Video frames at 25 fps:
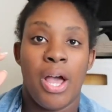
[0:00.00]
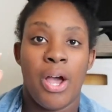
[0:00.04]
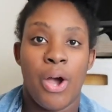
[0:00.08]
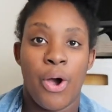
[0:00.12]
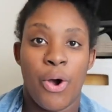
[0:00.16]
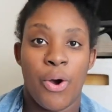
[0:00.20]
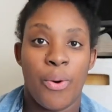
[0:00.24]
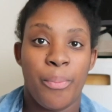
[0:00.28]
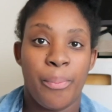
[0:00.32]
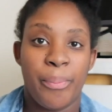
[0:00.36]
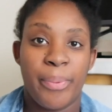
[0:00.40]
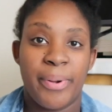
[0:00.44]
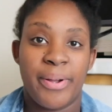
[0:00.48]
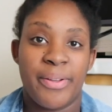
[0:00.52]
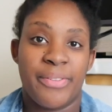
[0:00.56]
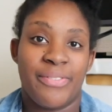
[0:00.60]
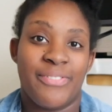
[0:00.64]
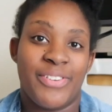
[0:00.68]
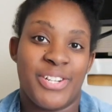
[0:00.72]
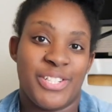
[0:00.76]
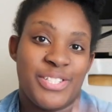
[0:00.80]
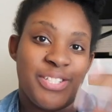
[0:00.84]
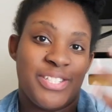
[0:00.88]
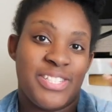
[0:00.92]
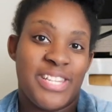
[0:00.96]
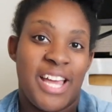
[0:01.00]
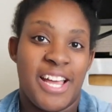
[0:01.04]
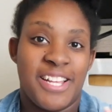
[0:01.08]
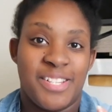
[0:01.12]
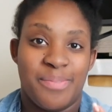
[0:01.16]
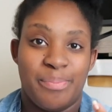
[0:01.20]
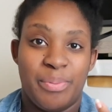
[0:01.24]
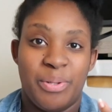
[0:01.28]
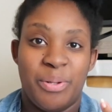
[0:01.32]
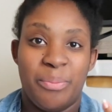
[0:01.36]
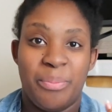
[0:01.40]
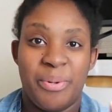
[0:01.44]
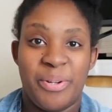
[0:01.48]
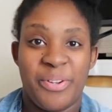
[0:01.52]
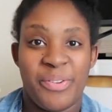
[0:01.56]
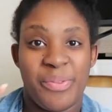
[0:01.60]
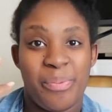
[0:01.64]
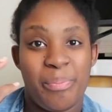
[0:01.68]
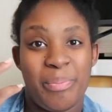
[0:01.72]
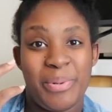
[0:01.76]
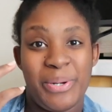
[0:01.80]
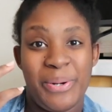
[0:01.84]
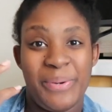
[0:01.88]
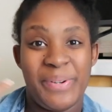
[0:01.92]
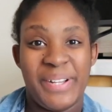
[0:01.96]
home birth versus hospital birth
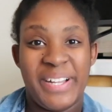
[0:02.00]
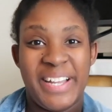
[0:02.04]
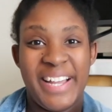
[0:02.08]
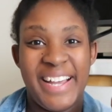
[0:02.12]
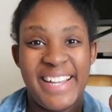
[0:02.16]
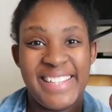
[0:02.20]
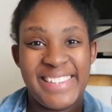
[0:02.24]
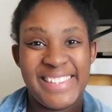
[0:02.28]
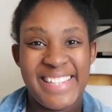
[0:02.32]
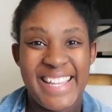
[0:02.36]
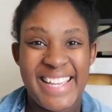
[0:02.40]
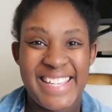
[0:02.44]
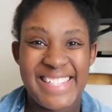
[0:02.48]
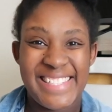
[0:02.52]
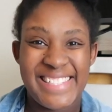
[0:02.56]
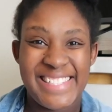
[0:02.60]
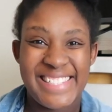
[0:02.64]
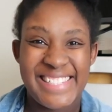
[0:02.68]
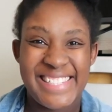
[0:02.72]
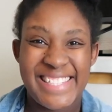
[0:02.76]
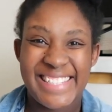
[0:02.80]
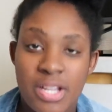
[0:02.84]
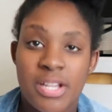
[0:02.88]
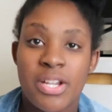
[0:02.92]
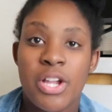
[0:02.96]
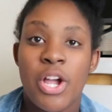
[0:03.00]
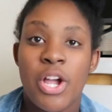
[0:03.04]
pro and con list.